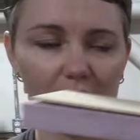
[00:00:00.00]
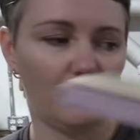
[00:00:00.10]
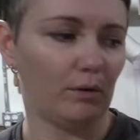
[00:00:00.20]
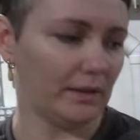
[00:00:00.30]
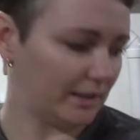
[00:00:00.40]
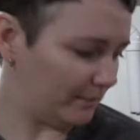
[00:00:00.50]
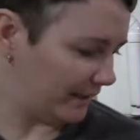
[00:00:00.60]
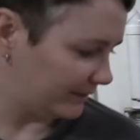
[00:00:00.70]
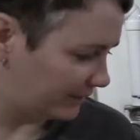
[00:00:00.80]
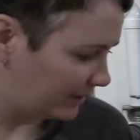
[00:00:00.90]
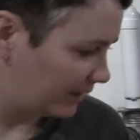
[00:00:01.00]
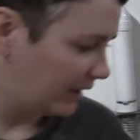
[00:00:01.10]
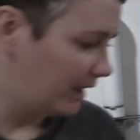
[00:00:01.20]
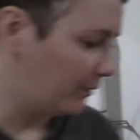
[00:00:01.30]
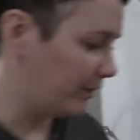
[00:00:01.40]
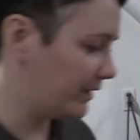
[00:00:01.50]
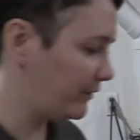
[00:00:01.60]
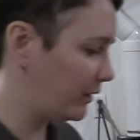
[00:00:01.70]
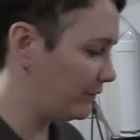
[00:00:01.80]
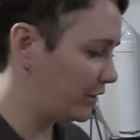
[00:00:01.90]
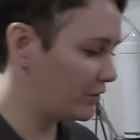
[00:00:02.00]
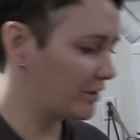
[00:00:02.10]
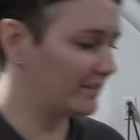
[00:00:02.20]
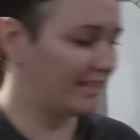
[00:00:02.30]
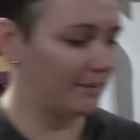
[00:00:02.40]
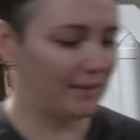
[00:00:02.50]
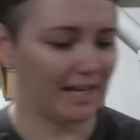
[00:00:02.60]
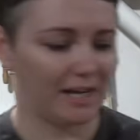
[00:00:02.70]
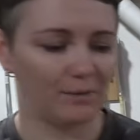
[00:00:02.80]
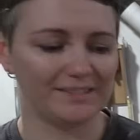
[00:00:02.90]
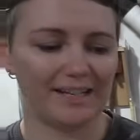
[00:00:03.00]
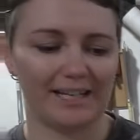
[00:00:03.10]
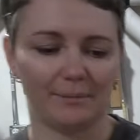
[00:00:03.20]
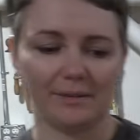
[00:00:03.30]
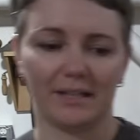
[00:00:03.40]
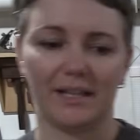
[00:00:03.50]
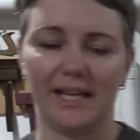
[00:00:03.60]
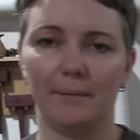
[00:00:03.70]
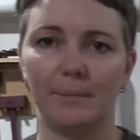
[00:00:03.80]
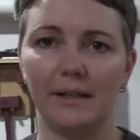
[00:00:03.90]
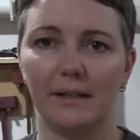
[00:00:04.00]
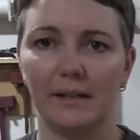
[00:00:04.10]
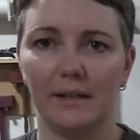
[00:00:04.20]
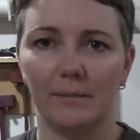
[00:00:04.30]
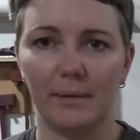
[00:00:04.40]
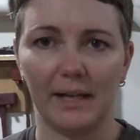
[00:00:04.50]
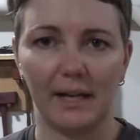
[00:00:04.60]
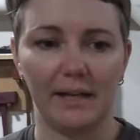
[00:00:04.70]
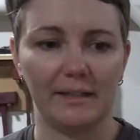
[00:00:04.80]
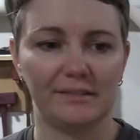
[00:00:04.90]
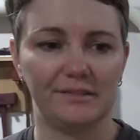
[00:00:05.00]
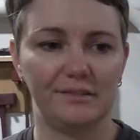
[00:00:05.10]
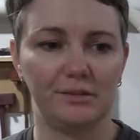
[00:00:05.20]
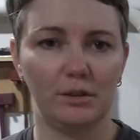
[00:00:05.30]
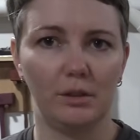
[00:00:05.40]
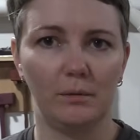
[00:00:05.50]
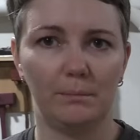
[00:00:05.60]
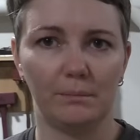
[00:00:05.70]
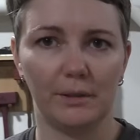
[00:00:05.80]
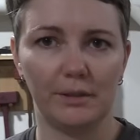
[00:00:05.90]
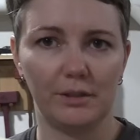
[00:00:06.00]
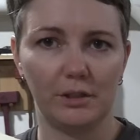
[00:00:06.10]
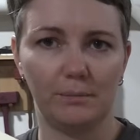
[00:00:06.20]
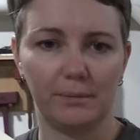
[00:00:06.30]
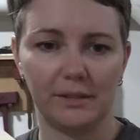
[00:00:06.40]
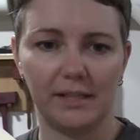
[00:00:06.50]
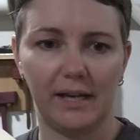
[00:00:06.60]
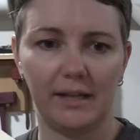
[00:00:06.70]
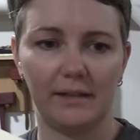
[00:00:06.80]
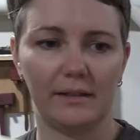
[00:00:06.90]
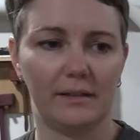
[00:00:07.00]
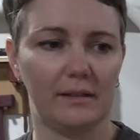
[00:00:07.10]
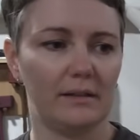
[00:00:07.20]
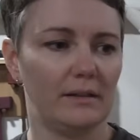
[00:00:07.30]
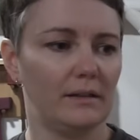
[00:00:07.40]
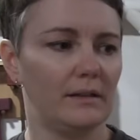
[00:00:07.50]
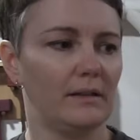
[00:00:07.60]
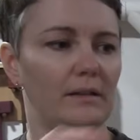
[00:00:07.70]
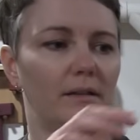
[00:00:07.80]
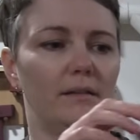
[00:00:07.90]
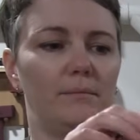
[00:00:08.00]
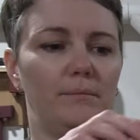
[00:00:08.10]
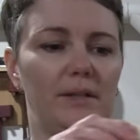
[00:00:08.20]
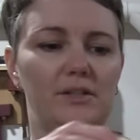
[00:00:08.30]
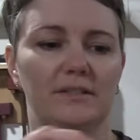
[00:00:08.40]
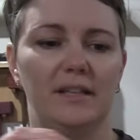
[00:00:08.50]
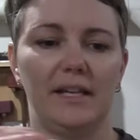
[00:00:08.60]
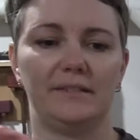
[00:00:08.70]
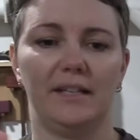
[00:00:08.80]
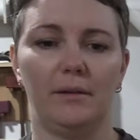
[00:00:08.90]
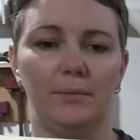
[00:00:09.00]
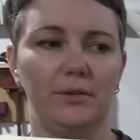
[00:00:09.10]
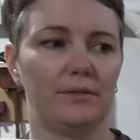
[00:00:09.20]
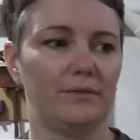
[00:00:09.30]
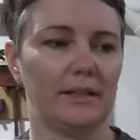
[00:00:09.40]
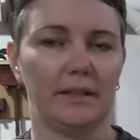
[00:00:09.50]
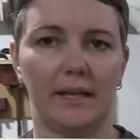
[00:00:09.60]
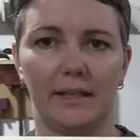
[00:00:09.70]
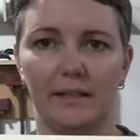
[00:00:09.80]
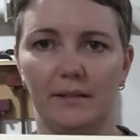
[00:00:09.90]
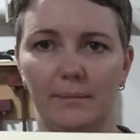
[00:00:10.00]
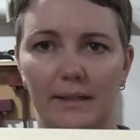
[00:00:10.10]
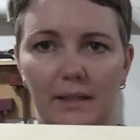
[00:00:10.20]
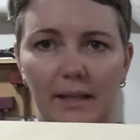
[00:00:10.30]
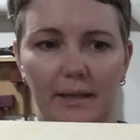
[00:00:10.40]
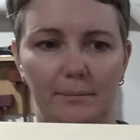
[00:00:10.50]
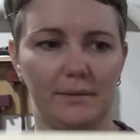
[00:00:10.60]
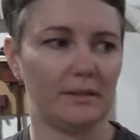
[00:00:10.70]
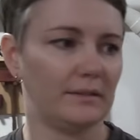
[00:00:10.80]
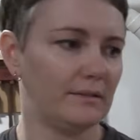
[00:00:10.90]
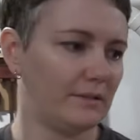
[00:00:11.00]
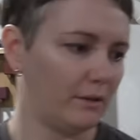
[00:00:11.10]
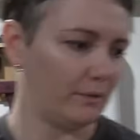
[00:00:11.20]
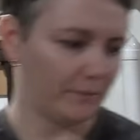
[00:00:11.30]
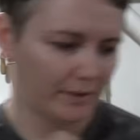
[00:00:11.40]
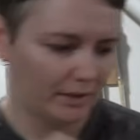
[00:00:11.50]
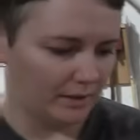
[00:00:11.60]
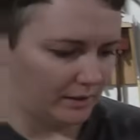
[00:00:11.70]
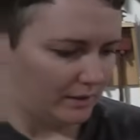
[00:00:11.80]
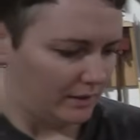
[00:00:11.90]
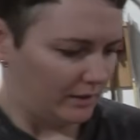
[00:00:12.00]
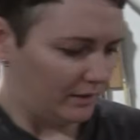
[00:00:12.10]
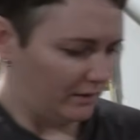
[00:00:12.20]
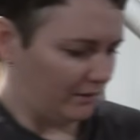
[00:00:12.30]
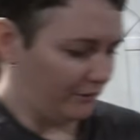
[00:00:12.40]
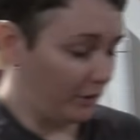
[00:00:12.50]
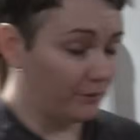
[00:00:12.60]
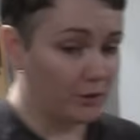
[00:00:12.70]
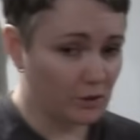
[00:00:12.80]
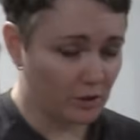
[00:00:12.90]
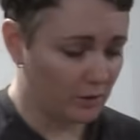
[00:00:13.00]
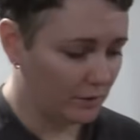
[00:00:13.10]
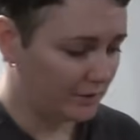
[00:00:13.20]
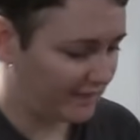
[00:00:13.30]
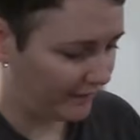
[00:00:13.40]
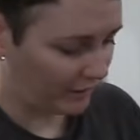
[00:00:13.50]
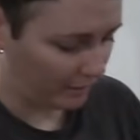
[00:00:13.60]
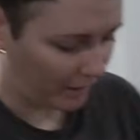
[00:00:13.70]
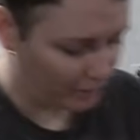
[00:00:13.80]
totally a mess. Where the foam fusion, same thing, I was not able to clamp it, but I got a super duper tight, it just lays down beautifully like it had been clamped. So Foam Fusion saved our